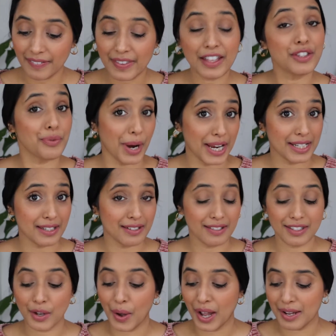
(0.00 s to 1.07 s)
That's right.
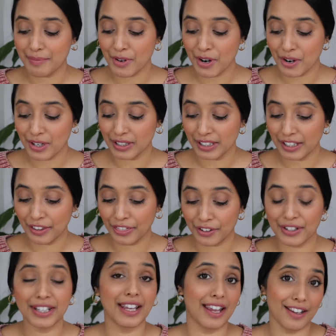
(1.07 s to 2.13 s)
So I'm currently
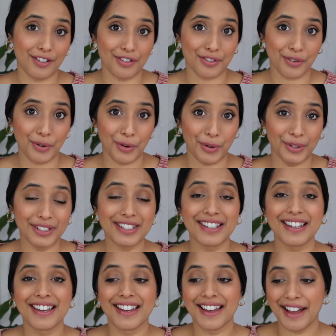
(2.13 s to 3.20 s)
38 years old.
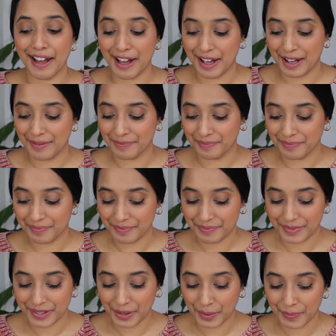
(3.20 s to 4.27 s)
Um,
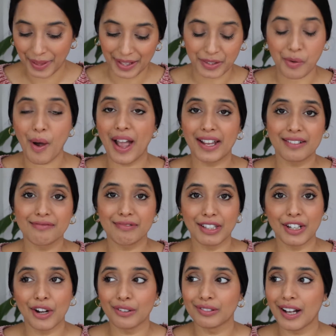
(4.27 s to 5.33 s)
so that's why, you
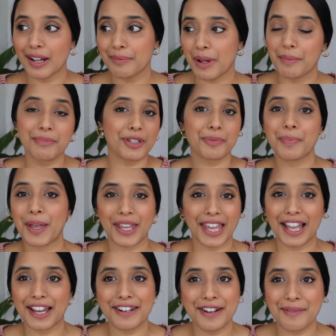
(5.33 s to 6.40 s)
know, I'm, I'm just
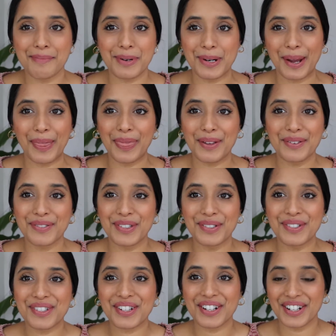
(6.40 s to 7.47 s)
picking a number in the
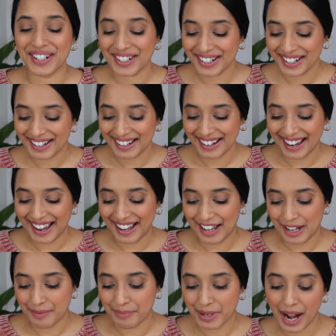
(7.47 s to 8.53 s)
future.
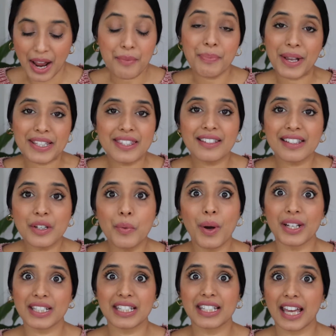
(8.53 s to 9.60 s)
Um, but I basically
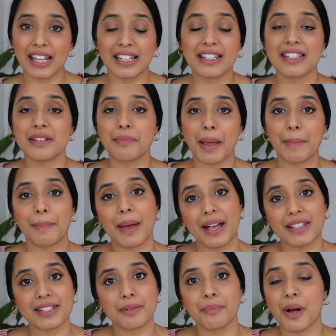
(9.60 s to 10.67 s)
want to get into my
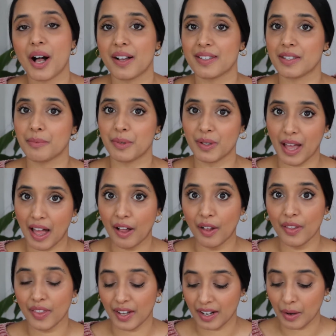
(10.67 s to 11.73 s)
best possible
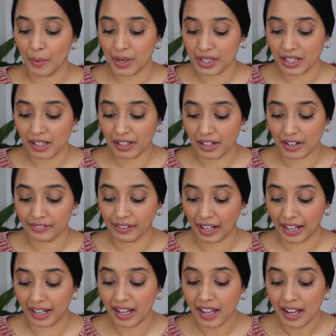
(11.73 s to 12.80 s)
health. And I want to
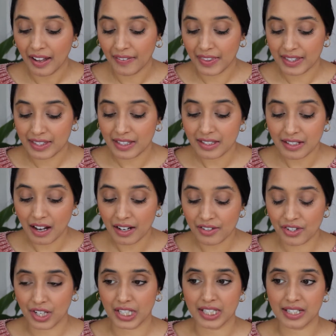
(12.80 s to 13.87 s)
clarify this is not
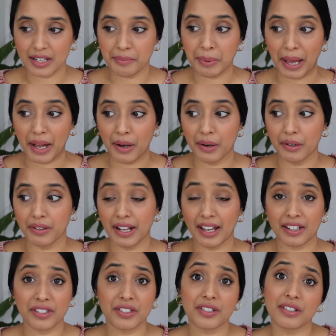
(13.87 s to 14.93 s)
just about
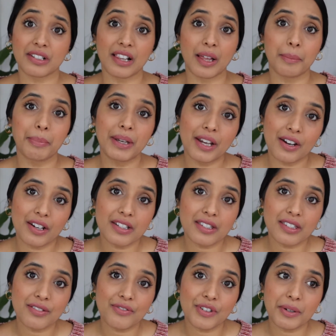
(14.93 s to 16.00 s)
external
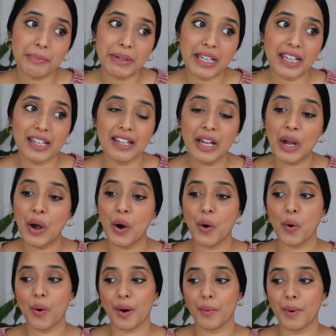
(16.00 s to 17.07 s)
appearance for me
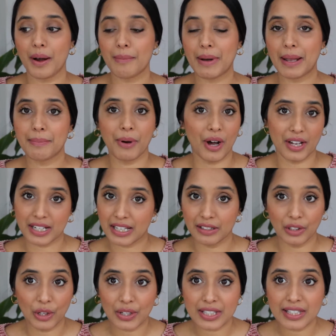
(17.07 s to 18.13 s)
or what my body
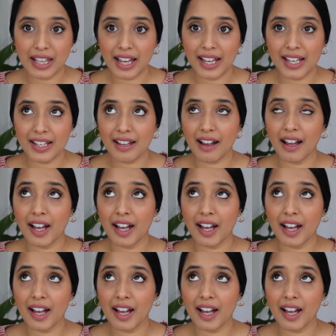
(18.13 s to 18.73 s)
looks like.